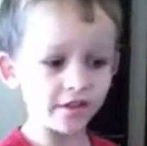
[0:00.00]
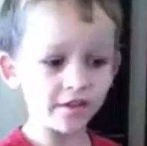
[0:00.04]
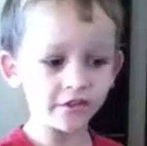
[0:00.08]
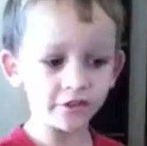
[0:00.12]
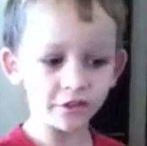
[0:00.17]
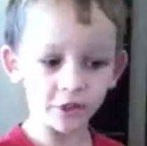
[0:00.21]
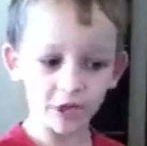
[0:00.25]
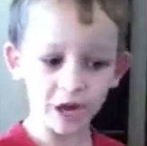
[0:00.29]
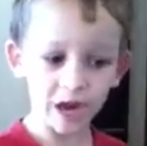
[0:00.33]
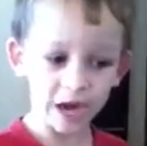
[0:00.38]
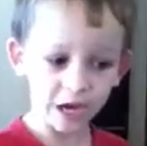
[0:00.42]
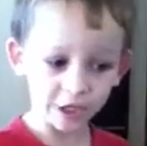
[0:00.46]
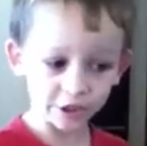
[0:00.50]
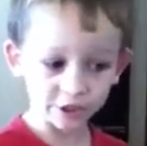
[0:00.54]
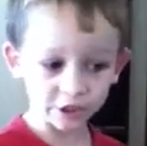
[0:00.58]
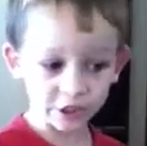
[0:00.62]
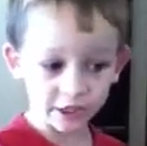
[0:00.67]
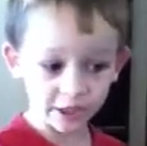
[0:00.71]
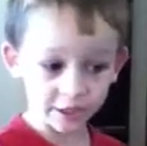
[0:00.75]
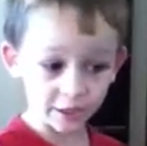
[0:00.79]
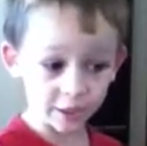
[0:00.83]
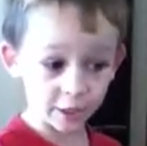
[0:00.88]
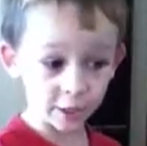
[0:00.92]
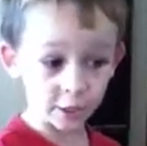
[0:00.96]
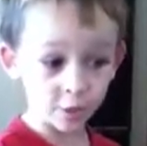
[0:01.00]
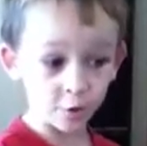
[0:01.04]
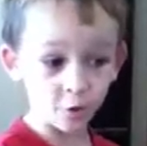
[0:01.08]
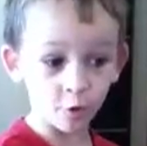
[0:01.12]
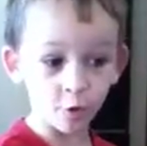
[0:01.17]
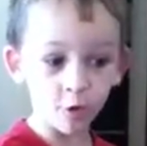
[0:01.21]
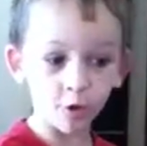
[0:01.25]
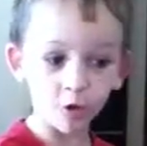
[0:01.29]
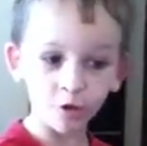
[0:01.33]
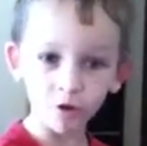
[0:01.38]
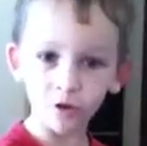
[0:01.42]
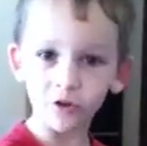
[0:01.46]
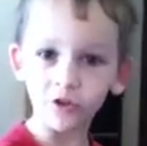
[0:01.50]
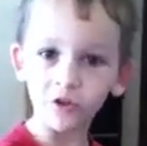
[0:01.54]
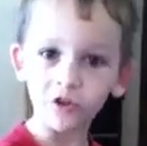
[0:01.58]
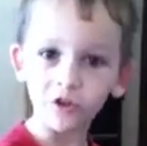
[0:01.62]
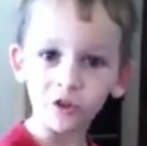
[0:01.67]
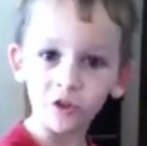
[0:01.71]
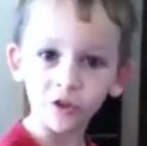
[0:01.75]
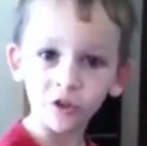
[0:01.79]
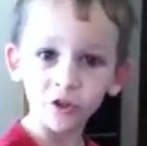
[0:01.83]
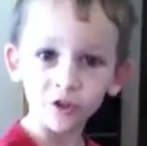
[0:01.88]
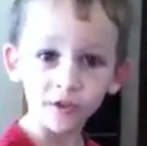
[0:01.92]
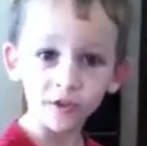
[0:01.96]
trash in there.
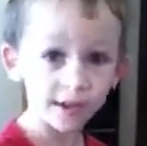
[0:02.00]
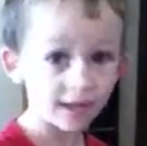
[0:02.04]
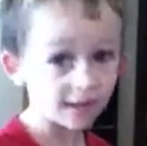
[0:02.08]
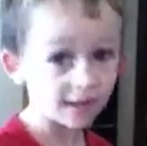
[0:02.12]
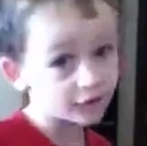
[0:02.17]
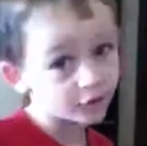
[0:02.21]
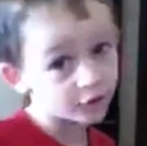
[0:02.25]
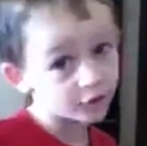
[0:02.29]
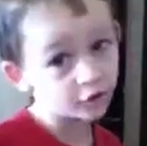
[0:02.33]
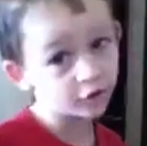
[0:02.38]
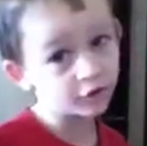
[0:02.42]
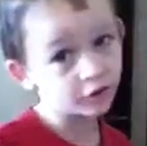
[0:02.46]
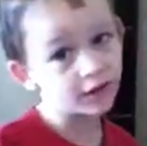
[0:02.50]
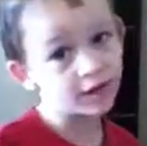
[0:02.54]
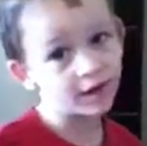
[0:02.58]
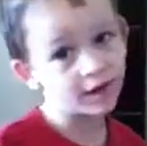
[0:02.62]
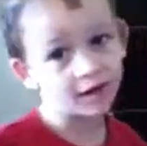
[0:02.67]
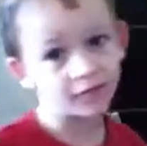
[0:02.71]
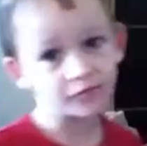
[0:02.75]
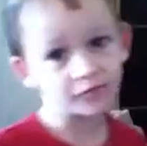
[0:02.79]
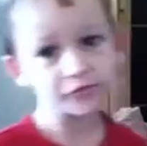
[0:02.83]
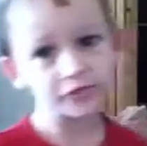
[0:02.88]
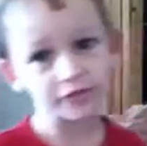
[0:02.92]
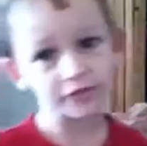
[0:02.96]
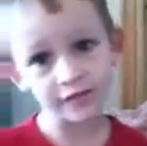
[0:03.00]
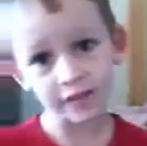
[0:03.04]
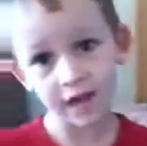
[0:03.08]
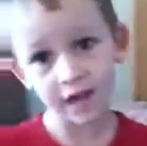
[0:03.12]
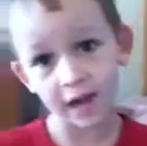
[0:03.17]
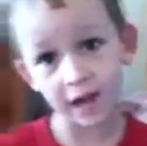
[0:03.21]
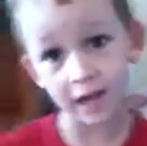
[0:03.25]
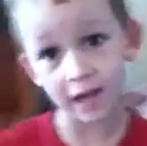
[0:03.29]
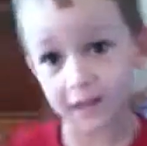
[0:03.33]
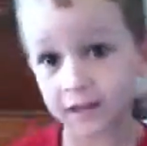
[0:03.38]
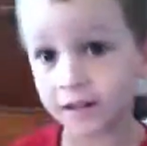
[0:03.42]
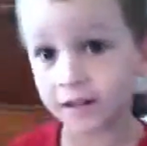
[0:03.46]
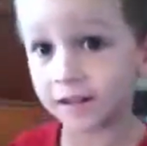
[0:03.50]
That's yeah. all I have to say.